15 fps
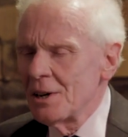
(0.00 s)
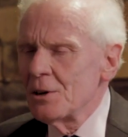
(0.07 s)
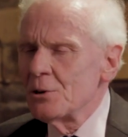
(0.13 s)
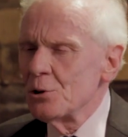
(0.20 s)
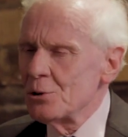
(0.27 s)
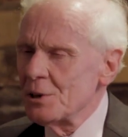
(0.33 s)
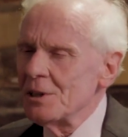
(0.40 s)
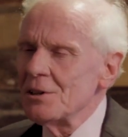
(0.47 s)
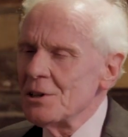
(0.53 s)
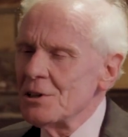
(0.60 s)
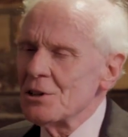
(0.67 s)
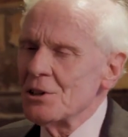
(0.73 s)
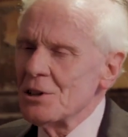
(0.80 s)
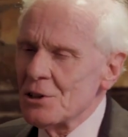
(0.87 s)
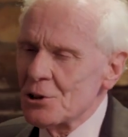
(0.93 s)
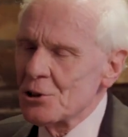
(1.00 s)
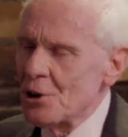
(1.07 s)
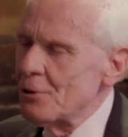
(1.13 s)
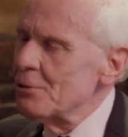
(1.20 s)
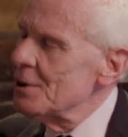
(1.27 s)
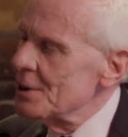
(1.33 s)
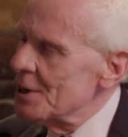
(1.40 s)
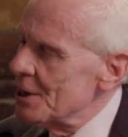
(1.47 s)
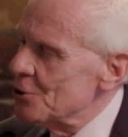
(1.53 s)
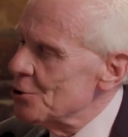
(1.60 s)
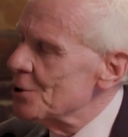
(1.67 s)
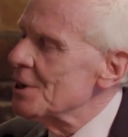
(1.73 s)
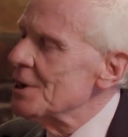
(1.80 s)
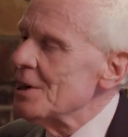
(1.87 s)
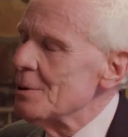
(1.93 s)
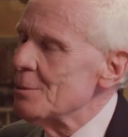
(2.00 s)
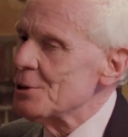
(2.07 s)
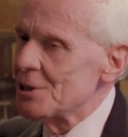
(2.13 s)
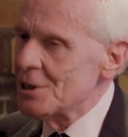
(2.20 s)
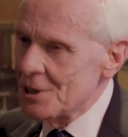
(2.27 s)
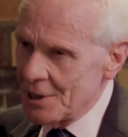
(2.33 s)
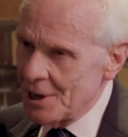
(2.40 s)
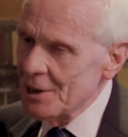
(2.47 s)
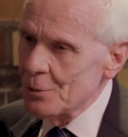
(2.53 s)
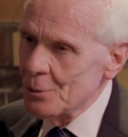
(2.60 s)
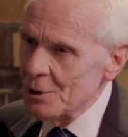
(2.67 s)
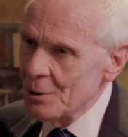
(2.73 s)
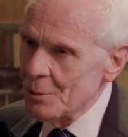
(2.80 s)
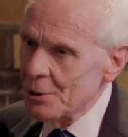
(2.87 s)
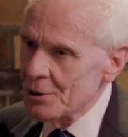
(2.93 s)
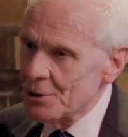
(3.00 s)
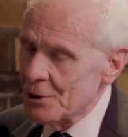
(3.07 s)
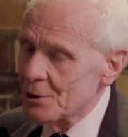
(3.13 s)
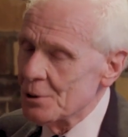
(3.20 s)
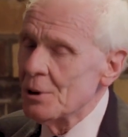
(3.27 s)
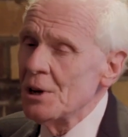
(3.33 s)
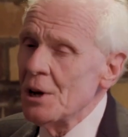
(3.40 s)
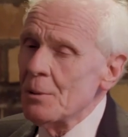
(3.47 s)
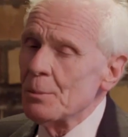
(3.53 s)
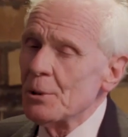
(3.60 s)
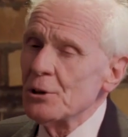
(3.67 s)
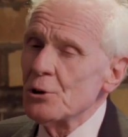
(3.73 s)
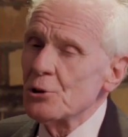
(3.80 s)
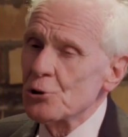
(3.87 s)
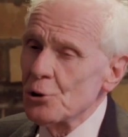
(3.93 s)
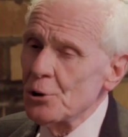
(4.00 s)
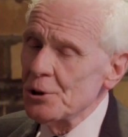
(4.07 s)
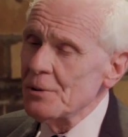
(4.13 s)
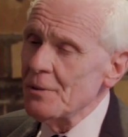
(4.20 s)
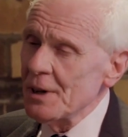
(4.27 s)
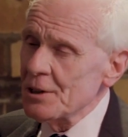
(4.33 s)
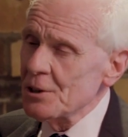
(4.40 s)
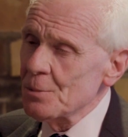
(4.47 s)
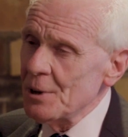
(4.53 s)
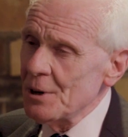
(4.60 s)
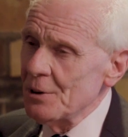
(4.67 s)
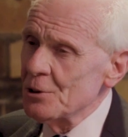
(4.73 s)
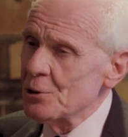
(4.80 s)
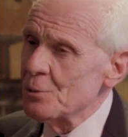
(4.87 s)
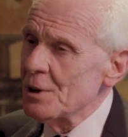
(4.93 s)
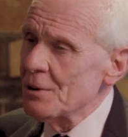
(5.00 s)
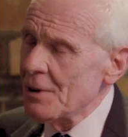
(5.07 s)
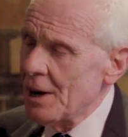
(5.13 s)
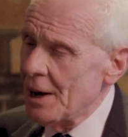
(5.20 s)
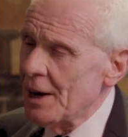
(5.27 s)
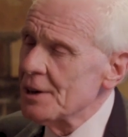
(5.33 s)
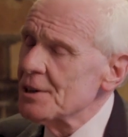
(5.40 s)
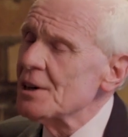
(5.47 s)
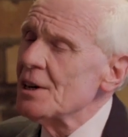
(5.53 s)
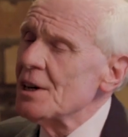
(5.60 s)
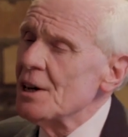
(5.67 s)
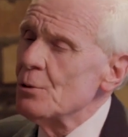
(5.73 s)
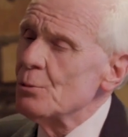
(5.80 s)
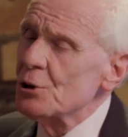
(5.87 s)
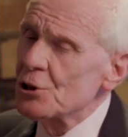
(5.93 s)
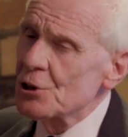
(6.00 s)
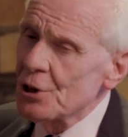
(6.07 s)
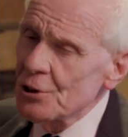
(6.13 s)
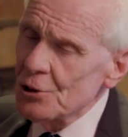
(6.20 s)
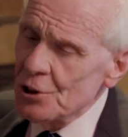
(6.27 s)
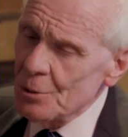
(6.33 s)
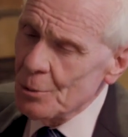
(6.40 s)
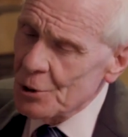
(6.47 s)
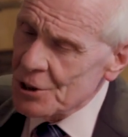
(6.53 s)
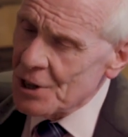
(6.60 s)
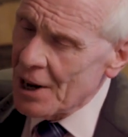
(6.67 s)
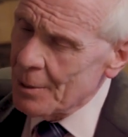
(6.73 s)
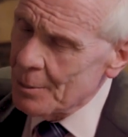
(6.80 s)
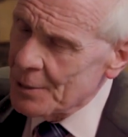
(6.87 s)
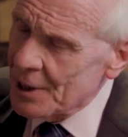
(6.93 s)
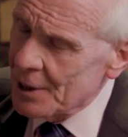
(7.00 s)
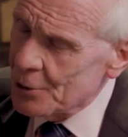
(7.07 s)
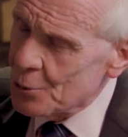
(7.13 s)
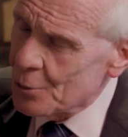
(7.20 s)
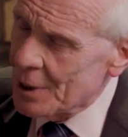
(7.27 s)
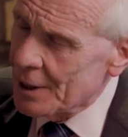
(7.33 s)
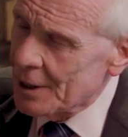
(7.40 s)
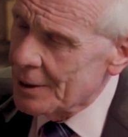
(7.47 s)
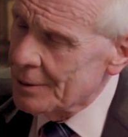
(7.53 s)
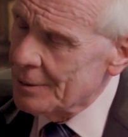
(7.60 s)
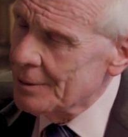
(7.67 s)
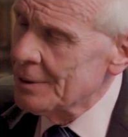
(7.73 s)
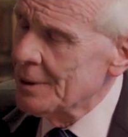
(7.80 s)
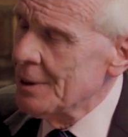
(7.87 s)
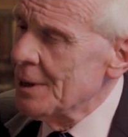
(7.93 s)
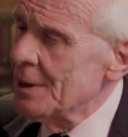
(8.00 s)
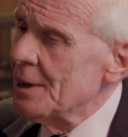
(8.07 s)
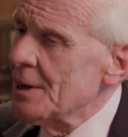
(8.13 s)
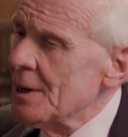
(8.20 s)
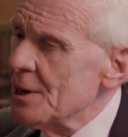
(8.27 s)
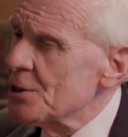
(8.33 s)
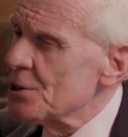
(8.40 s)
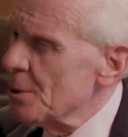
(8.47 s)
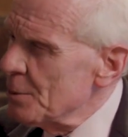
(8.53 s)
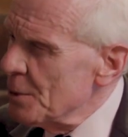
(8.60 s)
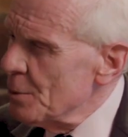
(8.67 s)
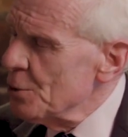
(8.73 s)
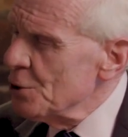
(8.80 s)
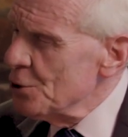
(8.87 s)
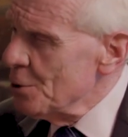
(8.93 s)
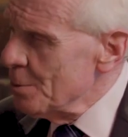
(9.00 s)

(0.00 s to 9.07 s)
New Zealand is a sovereign nation. It must decide what it wants to do. But the sort of experience we've had in researching what's happened elsewhere is something which